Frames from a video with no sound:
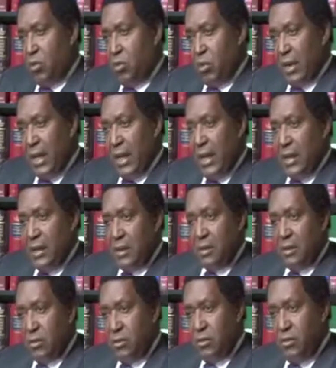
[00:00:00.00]
What I
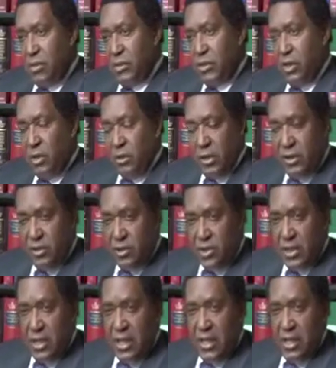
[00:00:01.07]
don't
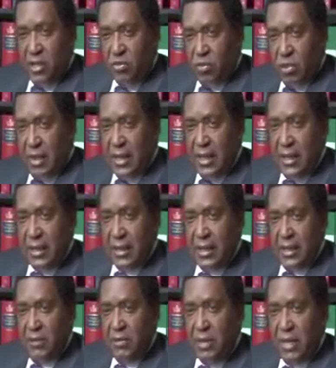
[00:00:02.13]
understand is why,
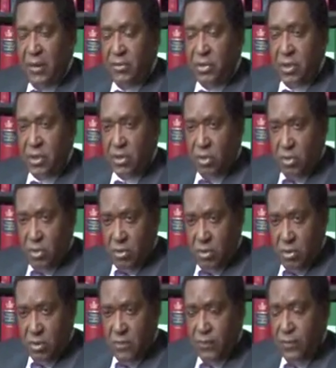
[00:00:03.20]
even after it
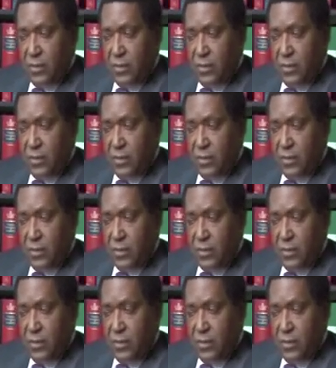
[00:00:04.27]
occurred,